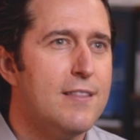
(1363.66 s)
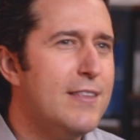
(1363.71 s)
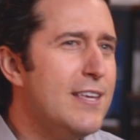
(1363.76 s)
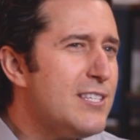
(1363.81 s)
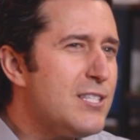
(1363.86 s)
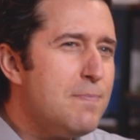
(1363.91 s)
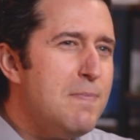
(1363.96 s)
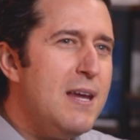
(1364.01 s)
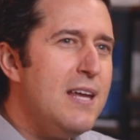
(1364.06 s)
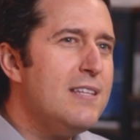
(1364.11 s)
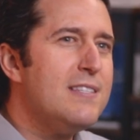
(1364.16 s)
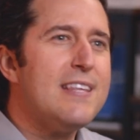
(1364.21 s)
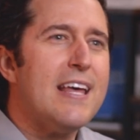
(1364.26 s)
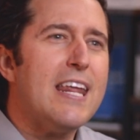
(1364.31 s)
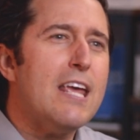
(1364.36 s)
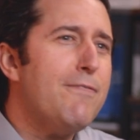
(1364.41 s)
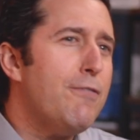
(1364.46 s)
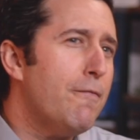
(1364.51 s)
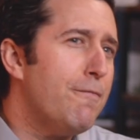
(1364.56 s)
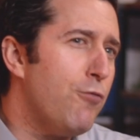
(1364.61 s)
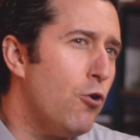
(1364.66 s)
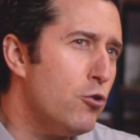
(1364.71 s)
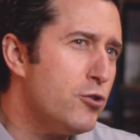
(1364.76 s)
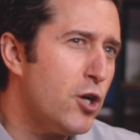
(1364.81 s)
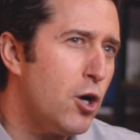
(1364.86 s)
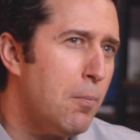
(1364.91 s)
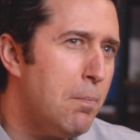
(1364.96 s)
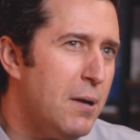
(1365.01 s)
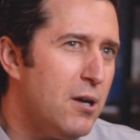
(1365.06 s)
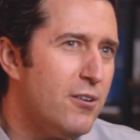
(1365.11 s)
This means that if a
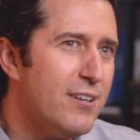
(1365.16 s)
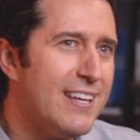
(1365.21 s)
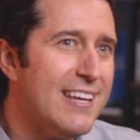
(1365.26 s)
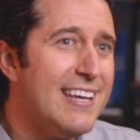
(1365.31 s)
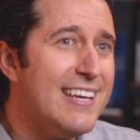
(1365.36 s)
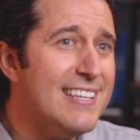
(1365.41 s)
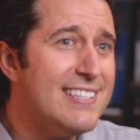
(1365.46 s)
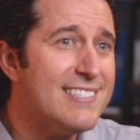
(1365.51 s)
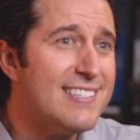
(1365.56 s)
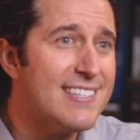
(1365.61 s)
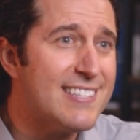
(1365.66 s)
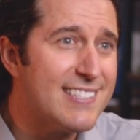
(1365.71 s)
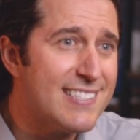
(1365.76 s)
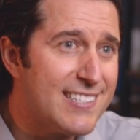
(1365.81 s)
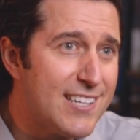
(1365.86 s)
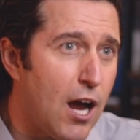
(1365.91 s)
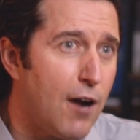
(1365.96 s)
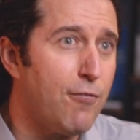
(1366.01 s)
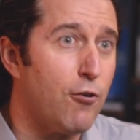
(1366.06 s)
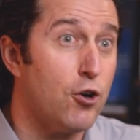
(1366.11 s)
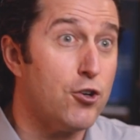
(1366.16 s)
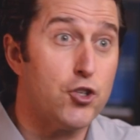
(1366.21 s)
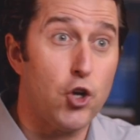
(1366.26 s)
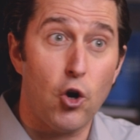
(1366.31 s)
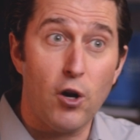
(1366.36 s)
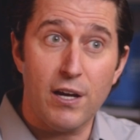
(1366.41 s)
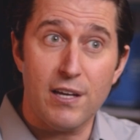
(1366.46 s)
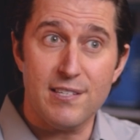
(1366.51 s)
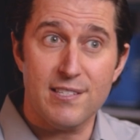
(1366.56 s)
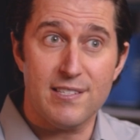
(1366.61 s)
vulnerability is discovered
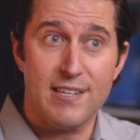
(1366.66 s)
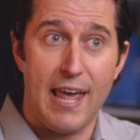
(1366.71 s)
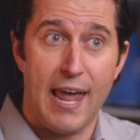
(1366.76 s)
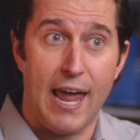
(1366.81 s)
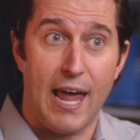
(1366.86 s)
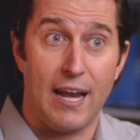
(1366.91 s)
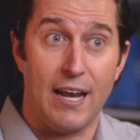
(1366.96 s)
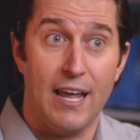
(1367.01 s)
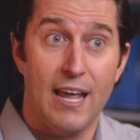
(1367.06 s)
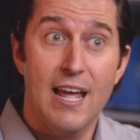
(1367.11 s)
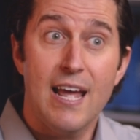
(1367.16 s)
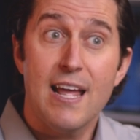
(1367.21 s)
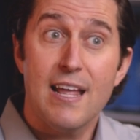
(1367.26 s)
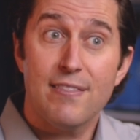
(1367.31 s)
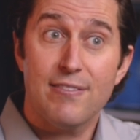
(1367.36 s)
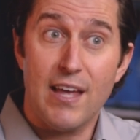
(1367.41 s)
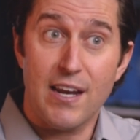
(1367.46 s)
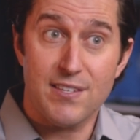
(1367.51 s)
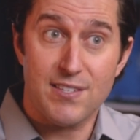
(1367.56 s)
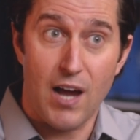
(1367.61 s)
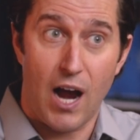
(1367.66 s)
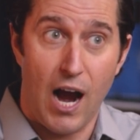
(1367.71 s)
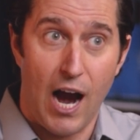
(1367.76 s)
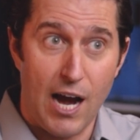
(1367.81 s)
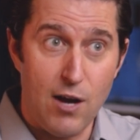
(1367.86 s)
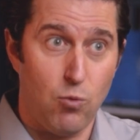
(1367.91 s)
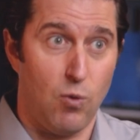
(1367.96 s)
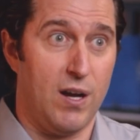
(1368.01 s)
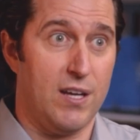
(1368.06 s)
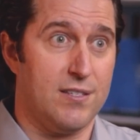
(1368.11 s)
during a scan that is a
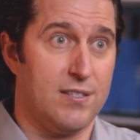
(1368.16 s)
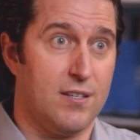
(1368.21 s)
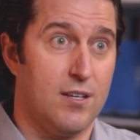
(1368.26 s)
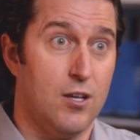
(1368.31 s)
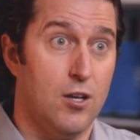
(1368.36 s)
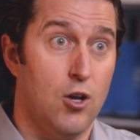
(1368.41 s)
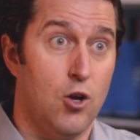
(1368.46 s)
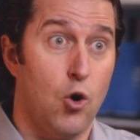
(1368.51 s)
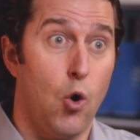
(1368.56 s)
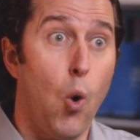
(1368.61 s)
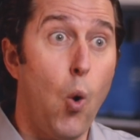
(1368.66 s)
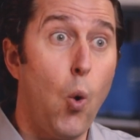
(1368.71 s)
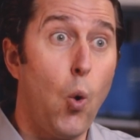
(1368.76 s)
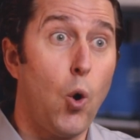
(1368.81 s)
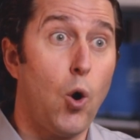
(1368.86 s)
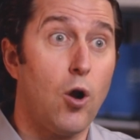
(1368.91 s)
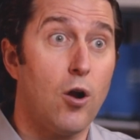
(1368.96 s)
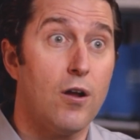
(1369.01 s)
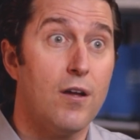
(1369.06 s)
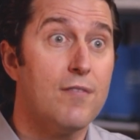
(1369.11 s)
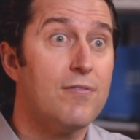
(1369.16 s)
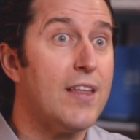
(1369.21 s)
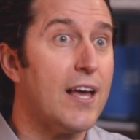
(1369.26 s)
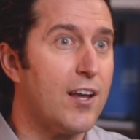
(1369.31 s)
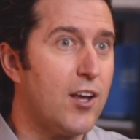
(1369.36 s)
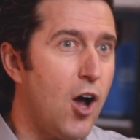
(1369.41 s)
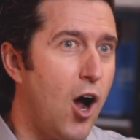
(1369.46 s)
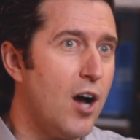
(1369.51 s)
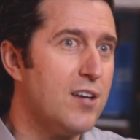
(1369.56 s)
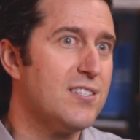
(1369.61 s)
high risk or
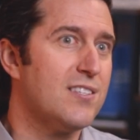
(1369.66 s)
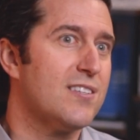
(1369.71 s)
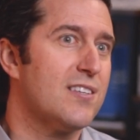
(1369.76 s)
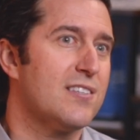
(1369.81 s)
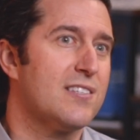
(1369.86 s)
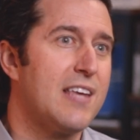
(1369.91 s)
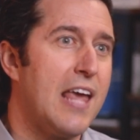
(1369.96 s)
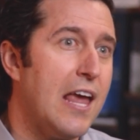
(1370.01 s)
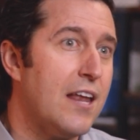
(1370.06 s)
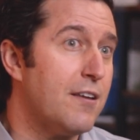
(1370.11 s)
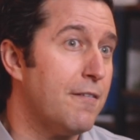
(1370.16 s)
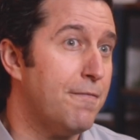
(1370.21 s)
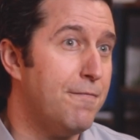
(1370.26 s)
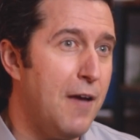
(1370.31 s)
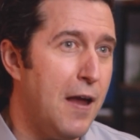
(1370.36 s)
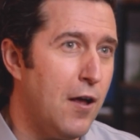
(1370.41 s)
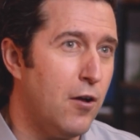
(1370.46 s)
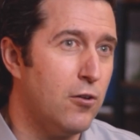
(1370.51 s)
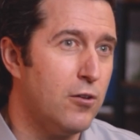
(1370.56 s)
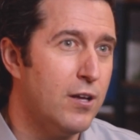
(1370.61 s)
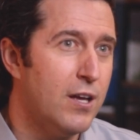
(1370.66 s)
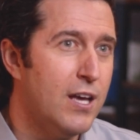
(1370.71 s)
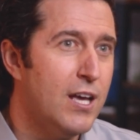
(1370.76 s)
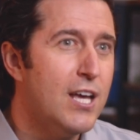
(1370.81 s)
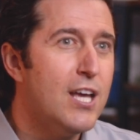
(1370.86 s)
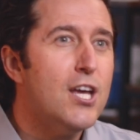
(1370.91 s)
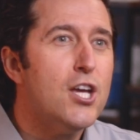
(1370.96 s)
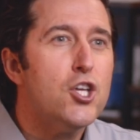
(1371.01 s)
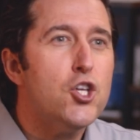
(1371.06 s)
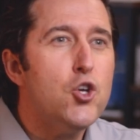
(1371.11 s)
that causes a scan to fail,
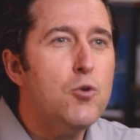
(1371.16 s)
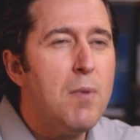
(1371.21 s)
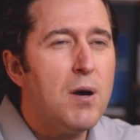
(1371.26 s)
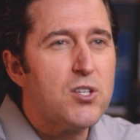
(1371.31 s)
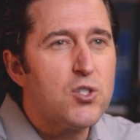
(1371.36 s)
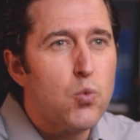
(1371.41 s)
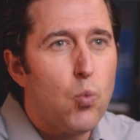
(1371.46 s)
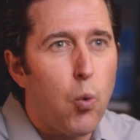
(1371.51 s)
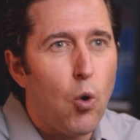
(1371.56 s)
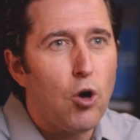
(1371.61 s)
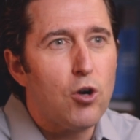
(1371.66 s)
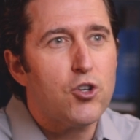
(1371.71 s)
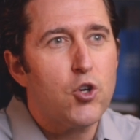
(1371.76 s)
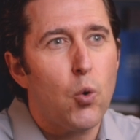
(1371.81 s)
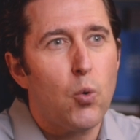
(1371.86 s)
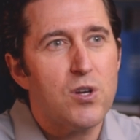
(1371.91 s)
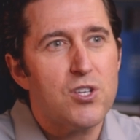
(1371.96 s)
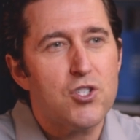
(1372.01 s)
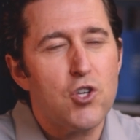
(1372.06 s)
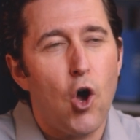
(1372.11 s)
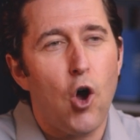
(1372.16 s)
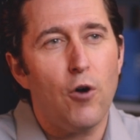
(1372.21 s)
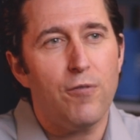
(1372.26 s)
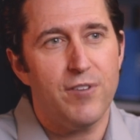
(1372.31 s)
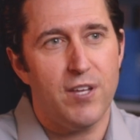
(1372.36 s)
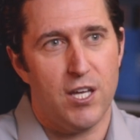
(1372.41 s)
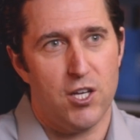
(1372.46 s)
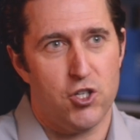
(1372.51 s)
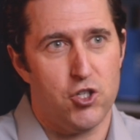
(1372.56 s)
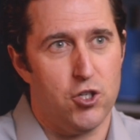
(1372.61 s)
you must work to resolve
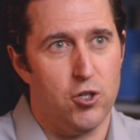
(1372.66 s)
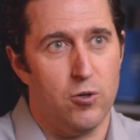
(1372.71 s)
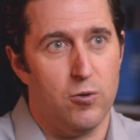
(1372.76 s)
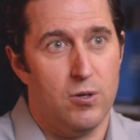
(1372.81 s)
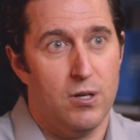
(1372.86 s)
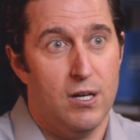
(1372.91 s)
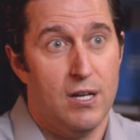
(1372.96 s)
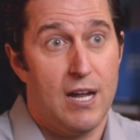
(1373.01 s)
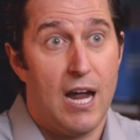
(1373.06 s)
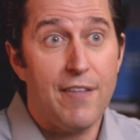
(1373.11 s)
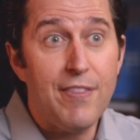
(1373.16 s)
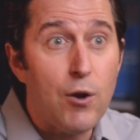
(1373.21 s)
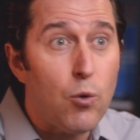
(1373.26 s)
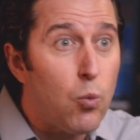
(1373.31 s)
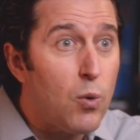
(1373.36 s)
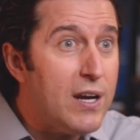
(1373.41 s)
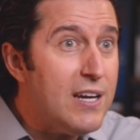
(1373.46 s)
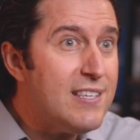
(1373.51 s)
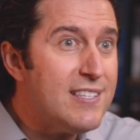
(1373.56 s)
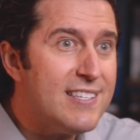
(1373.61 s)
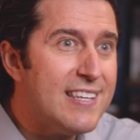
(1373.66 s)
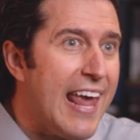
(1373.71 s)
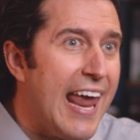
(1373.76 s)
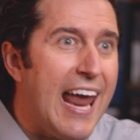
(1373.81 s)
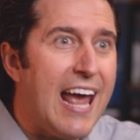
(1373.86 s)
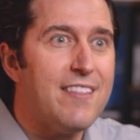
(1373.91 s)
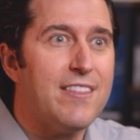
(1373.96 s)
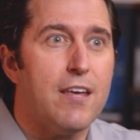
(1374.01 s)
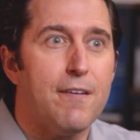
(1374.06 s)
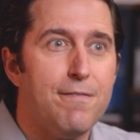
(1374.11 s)
the issue and then
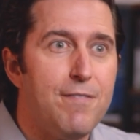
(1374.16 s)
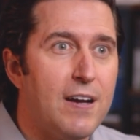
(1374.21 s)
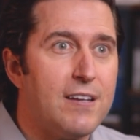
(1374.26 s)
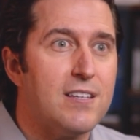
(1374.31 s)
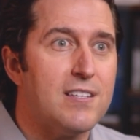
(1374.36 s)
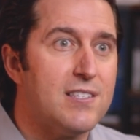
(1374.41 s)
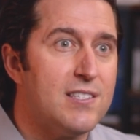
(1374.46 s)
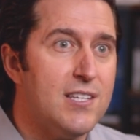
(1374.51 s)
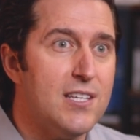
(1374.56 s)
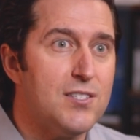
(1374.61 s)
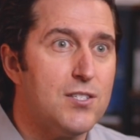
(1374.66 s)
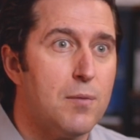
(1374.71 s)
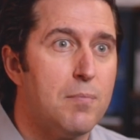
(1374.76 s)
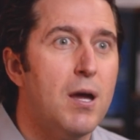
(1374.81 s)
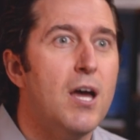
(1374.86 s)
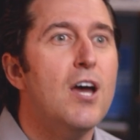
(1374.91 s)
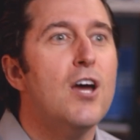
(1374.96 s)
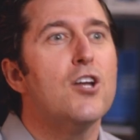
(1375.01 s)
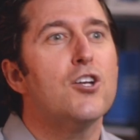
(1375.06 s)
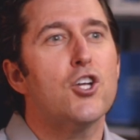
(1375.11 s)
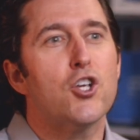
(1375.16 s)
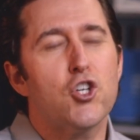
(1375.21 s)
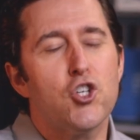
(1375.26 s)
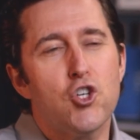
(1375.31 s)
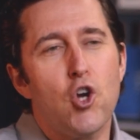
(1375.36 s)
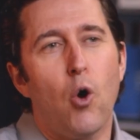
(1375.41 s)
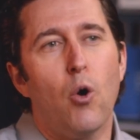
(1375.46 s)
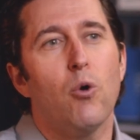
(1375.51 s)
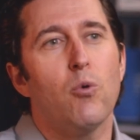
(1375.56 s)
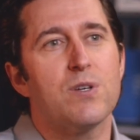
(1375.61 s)
rescan the affected system to
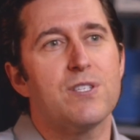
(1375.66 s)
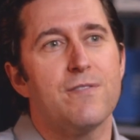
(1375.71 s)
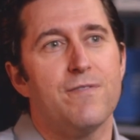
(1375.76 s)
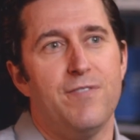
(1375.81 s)
show it was